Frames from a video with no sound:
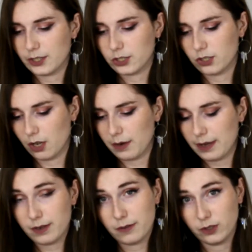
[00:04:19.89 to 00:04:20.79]
So
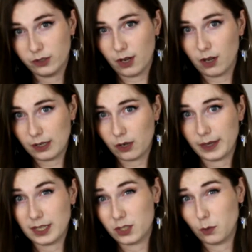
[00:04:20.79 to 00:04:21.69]
even if you're not going
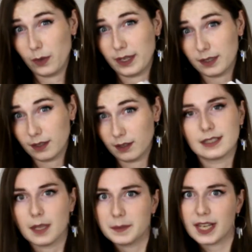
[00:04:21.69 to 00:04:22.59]
into the Wicca
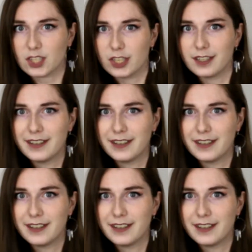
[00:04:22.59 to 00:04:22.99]
subsection